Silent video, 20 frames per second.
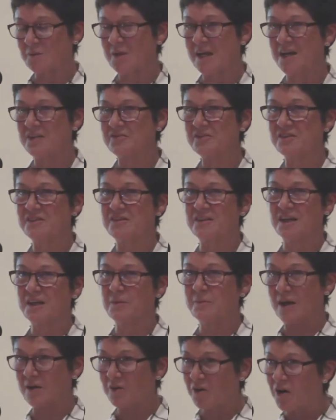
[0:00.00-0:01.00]
We have to think
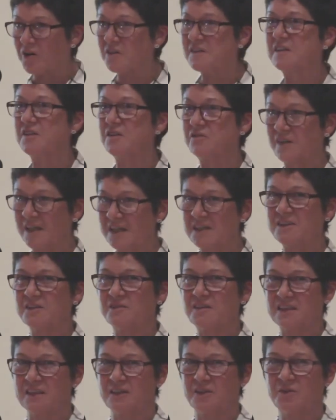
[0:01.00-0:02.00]
about
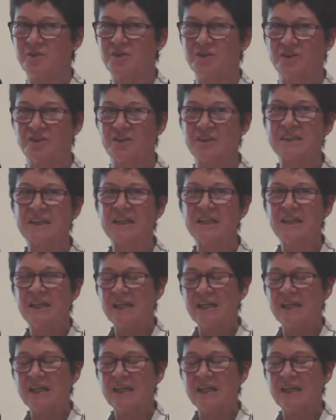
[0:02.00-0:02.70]
cost-effective solutions.